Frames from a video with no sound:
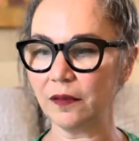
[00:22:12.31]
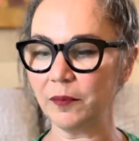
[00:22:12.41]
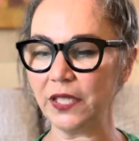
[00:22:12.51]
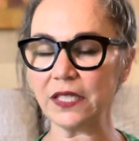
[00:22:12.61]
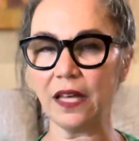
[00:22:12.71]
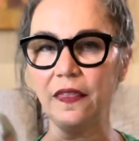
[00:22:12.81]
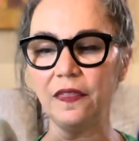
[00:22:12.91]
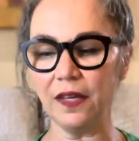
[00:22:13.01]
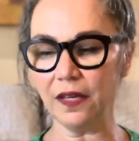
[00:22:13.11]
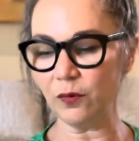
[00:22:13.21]
because I
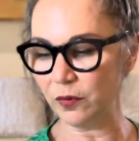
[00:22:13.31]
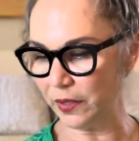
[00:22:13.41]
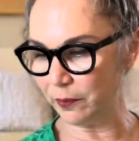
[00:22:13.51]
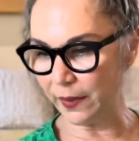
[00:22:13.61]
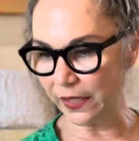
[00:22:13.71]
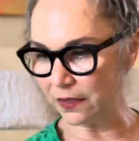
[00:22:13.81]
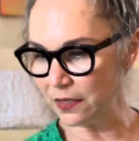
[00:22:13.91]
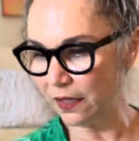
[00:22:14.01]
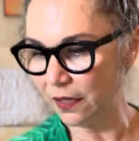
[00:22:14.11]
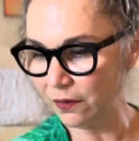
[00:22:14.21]
think it would be
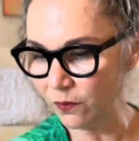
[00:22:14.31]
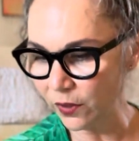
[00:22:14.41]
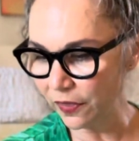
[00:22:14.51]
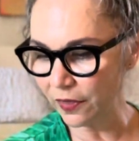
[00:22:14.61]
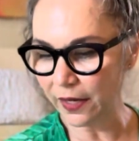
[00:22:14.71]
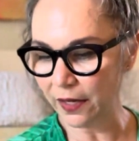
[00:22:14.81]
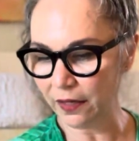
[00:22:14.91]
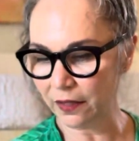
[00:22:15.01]
amazing with, like,